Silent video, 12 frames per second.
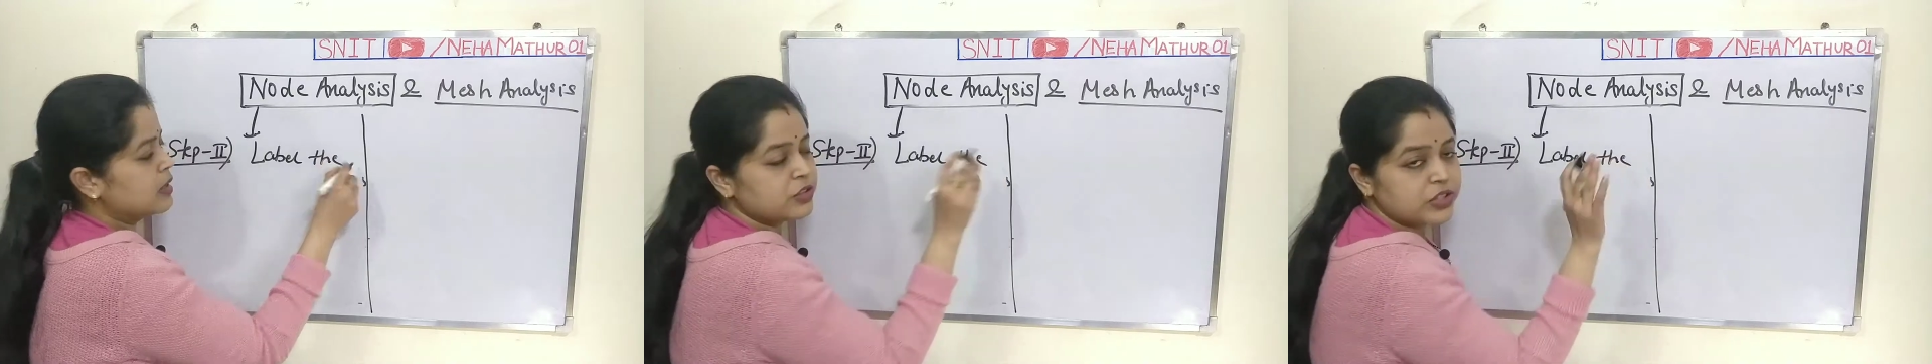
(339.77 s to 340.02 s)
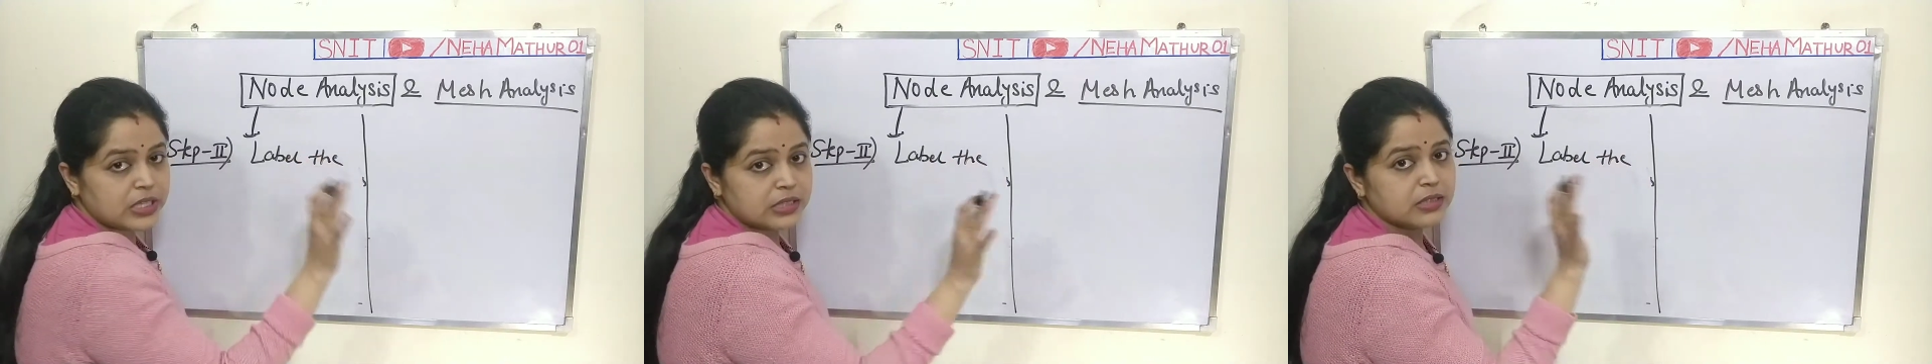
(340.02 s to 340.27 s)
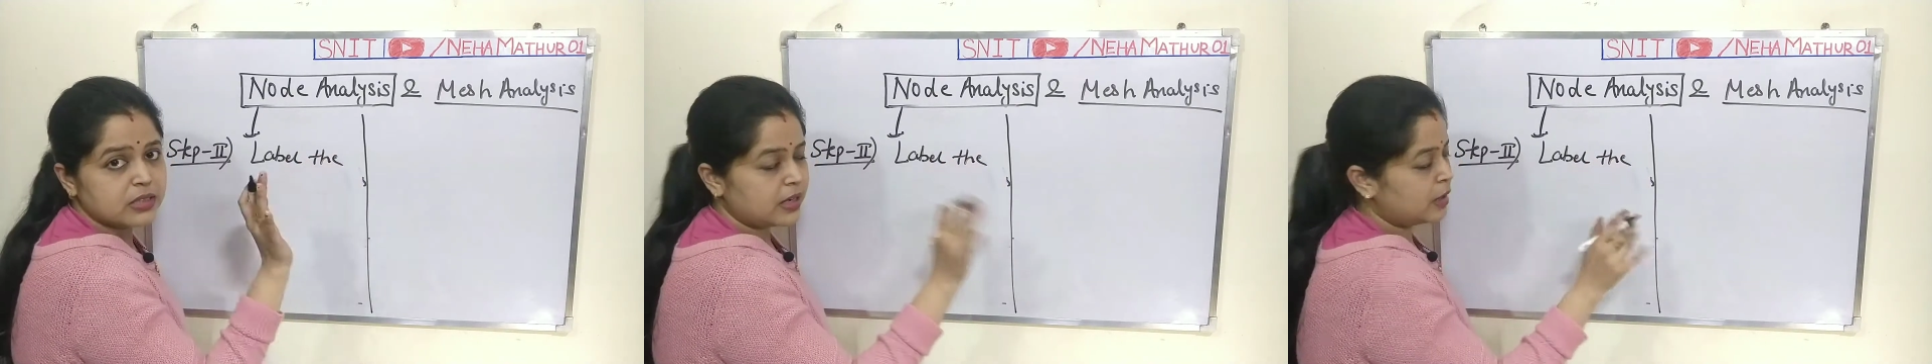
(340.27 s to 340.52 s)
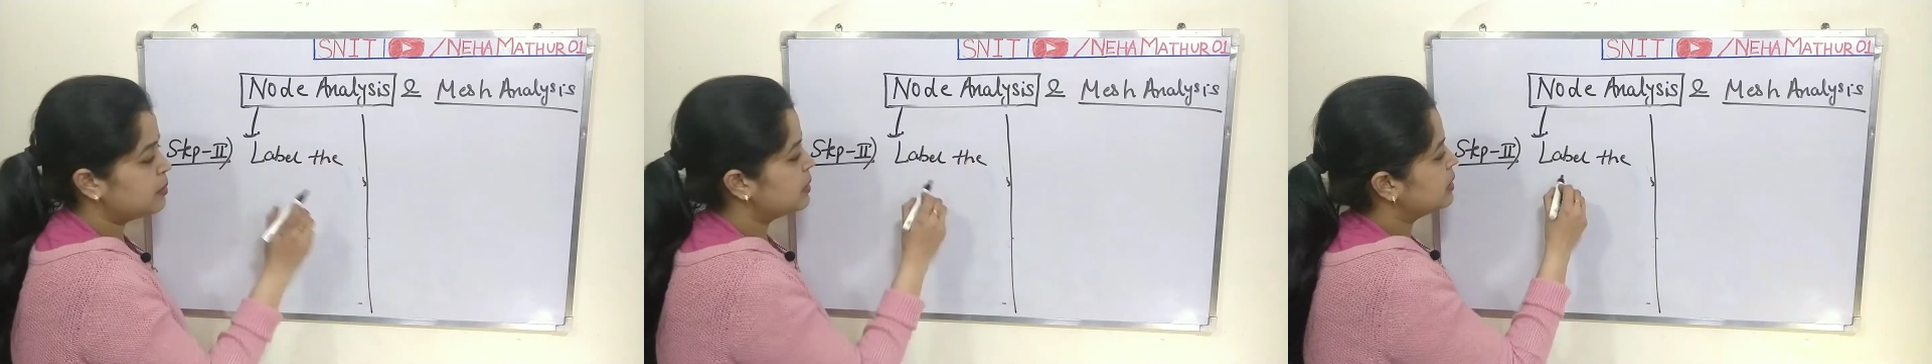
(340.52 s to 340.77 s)
just
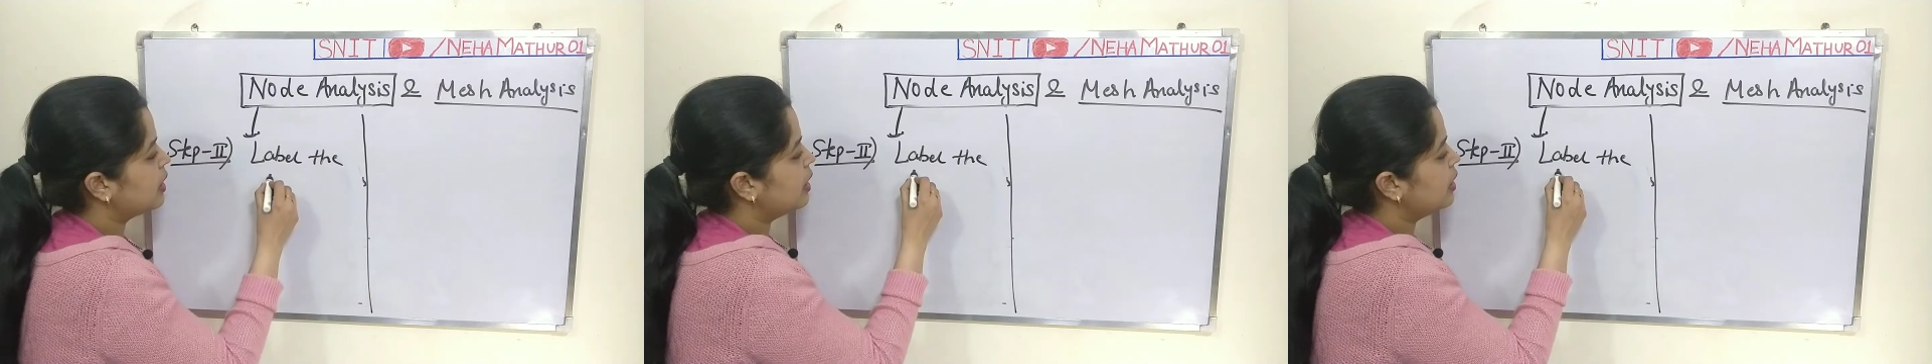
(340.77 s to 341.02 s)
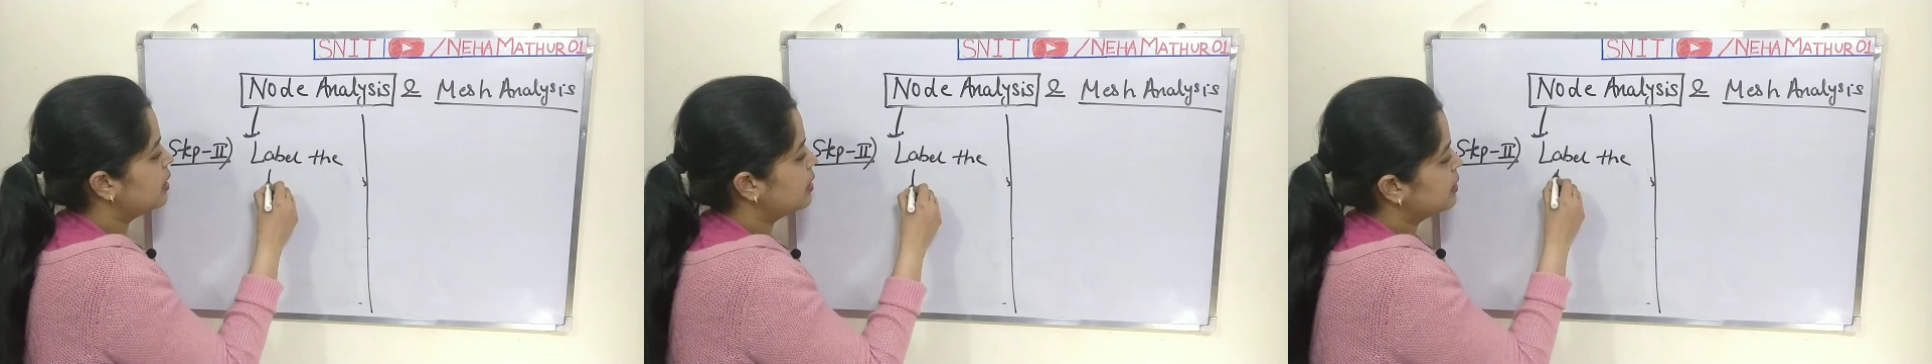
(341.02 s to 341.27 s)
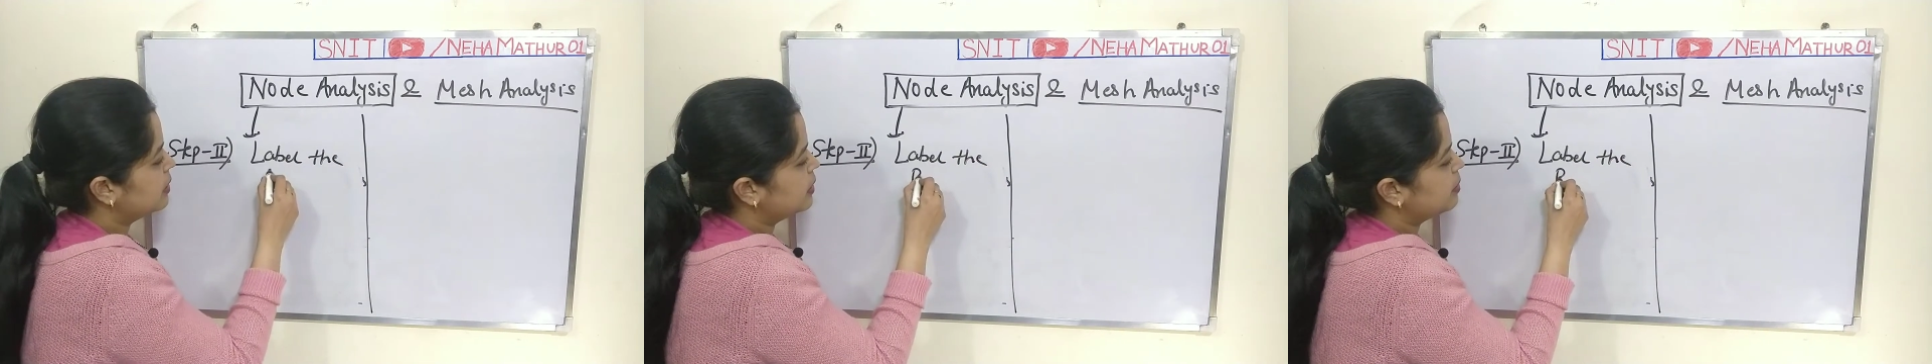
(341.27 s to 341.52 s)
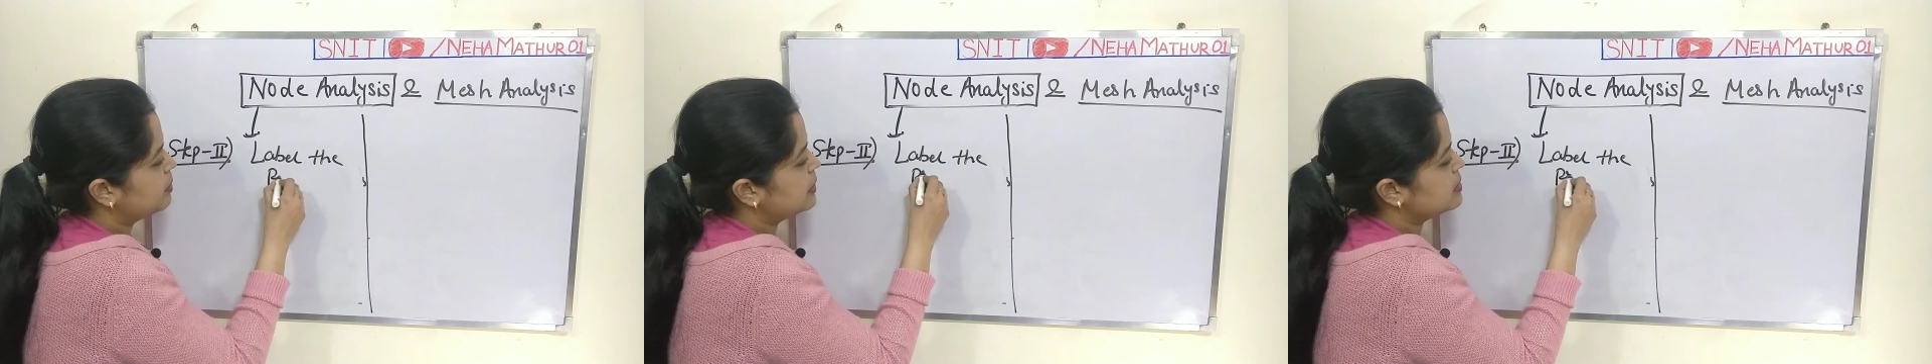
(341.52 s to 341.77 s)
label the
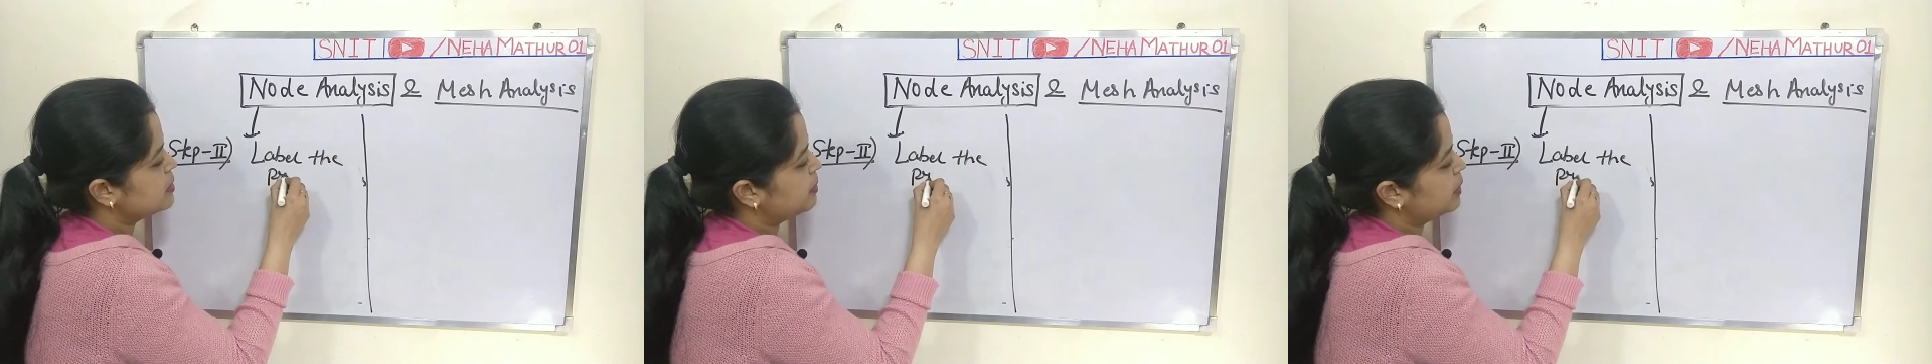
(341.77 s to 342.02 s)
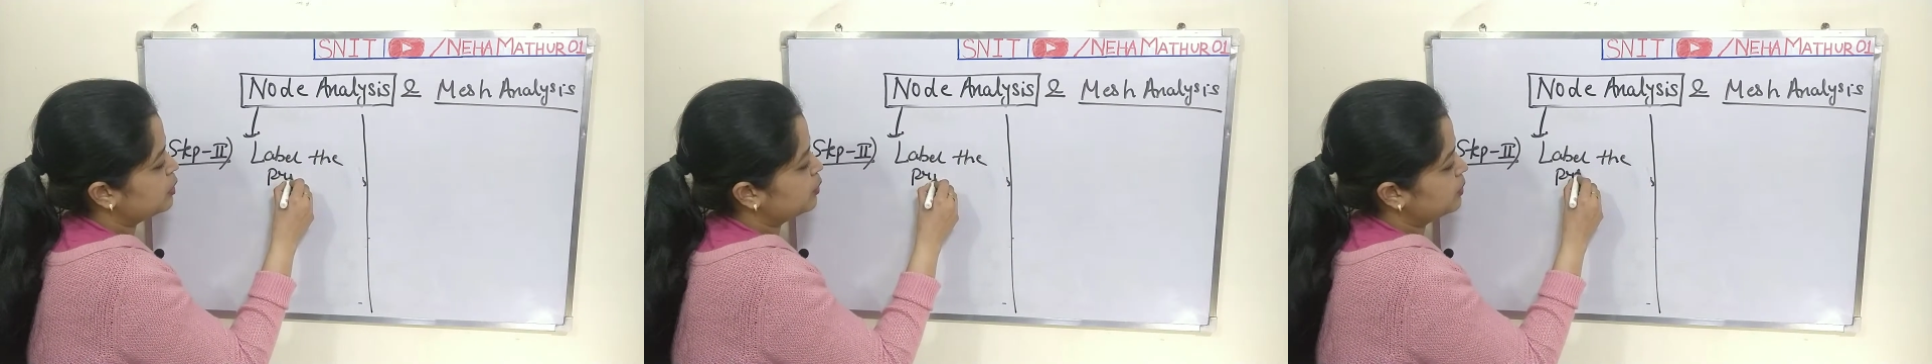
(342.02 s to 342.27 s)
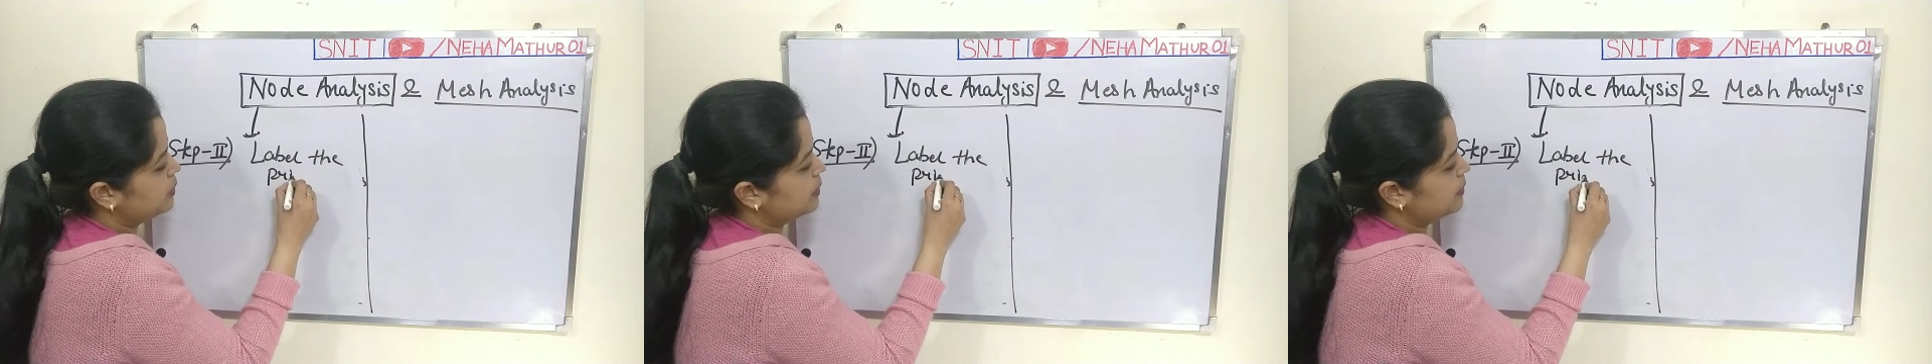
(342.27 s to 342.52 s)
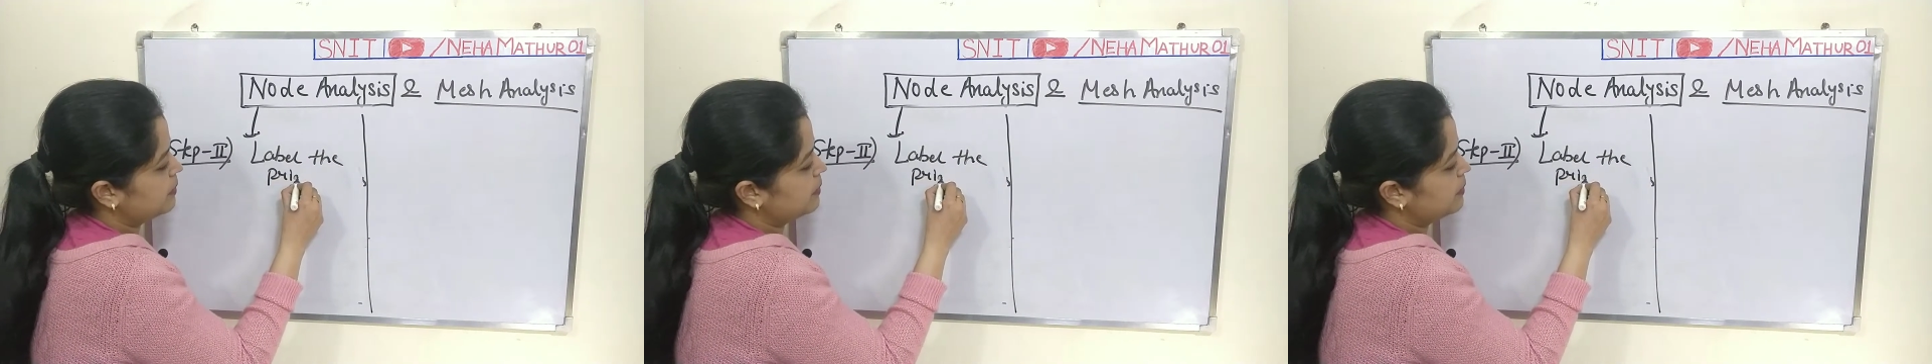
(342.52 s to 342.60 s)
principal node